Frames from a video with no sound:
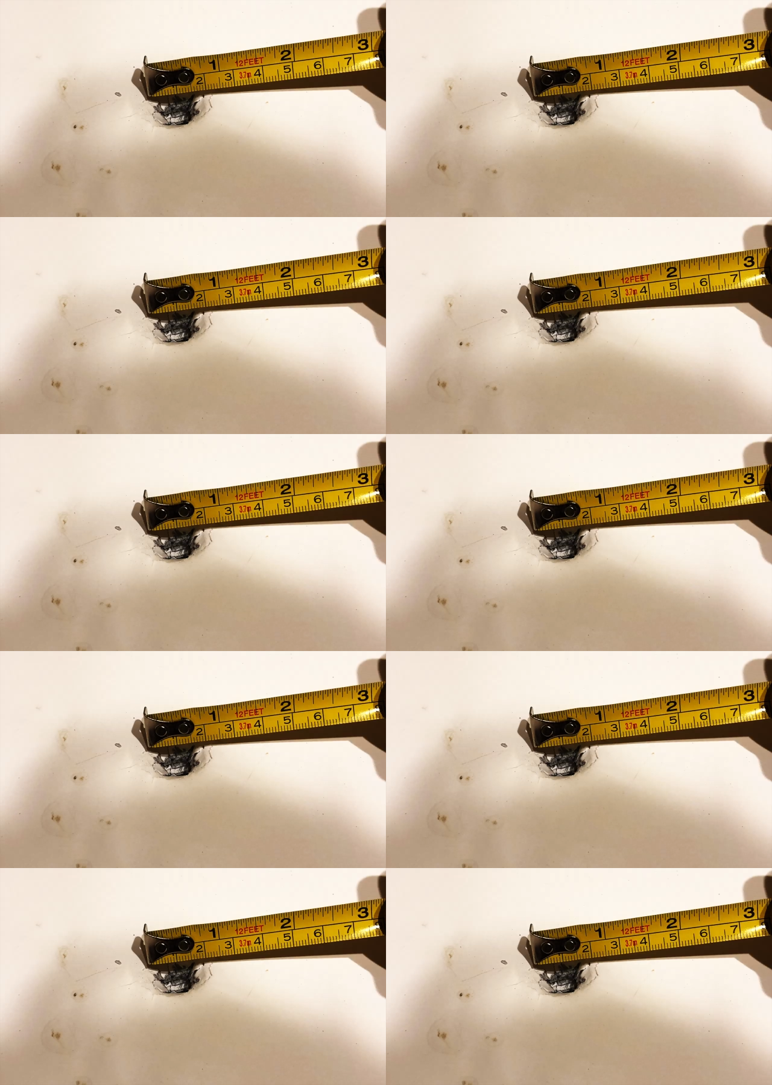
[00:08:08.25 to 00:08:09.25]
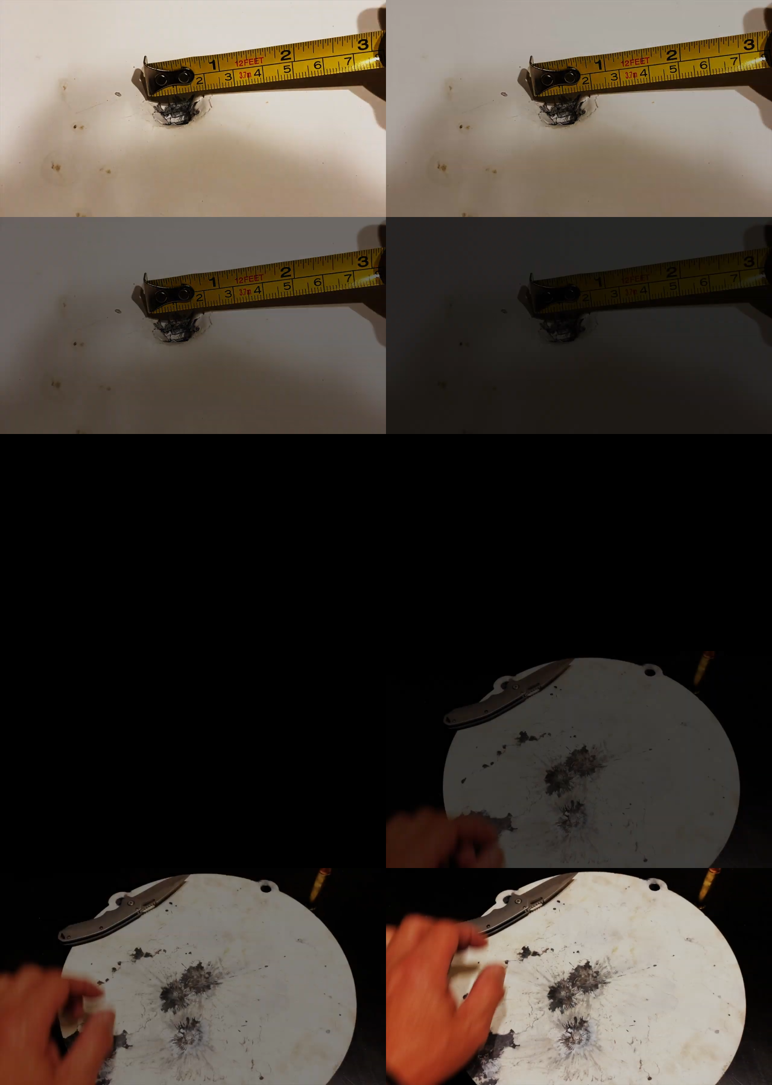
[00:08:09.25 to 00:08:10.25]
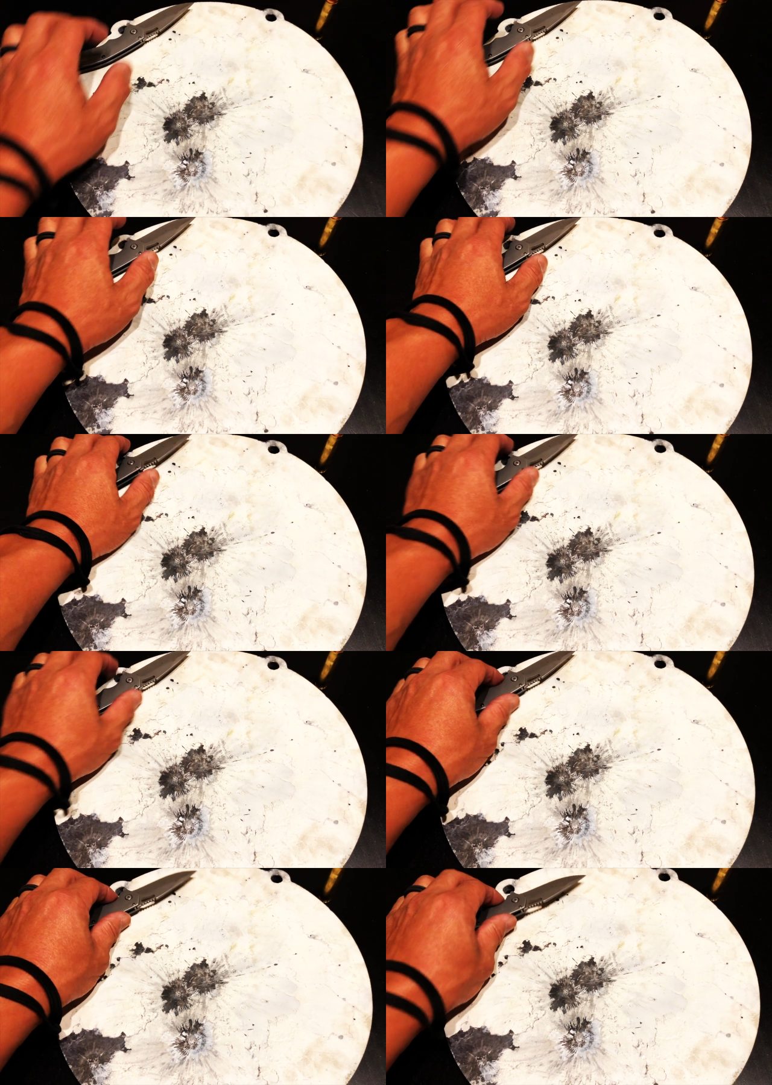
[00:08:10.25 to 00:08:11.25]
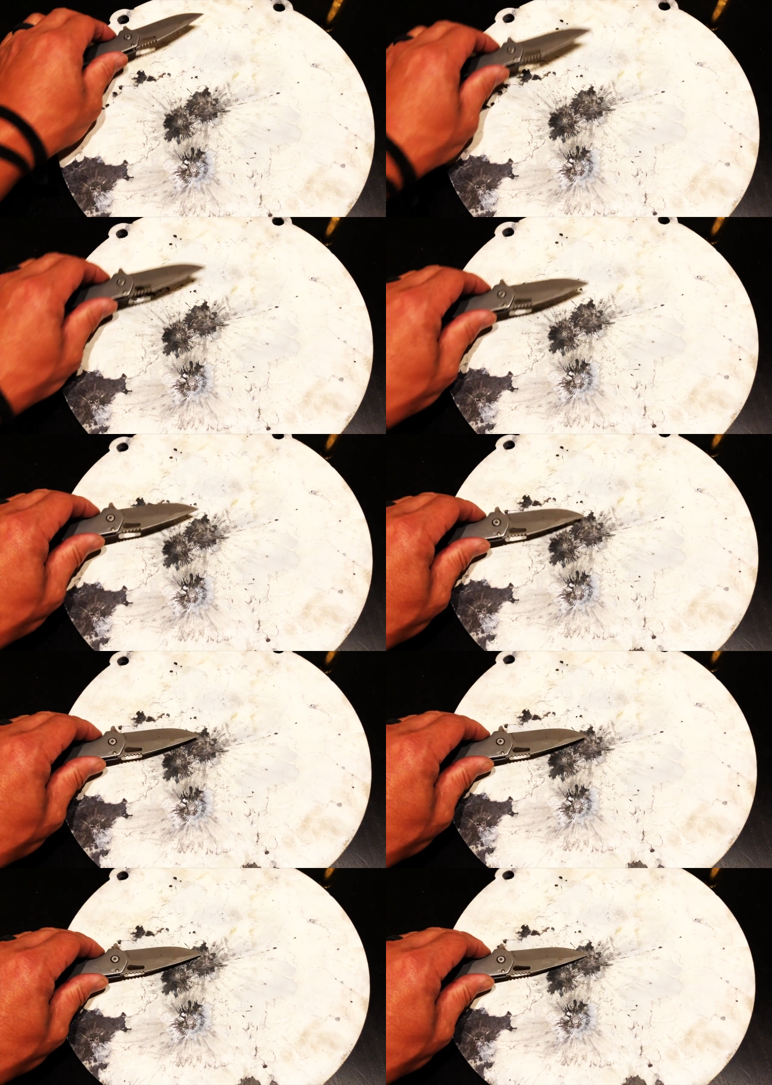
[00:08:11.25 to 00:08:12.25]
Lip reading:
Nobody's mouth can be seen.